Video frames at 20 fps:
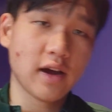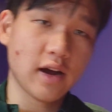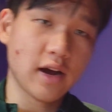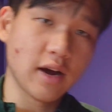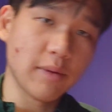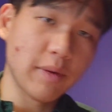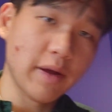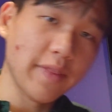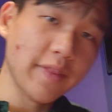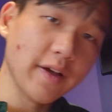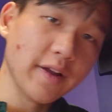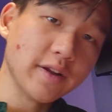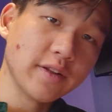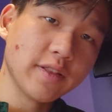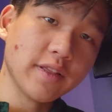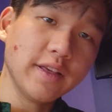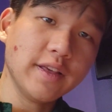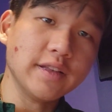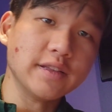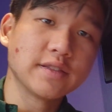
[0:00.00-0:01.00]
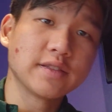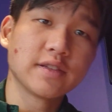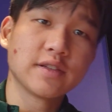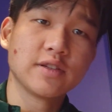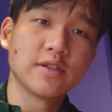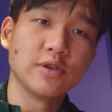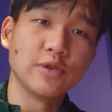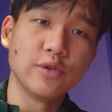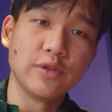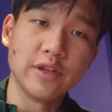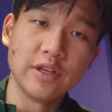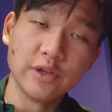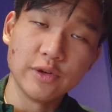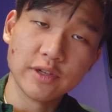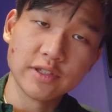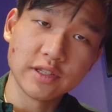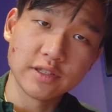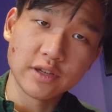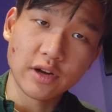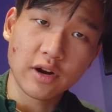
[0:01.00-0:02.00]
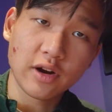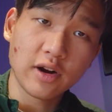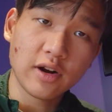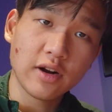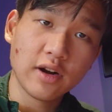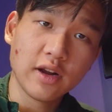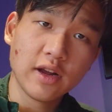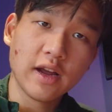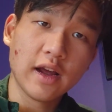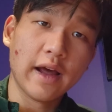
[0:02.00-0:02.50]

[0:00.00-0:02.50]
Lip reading: And then to the east to the USSR,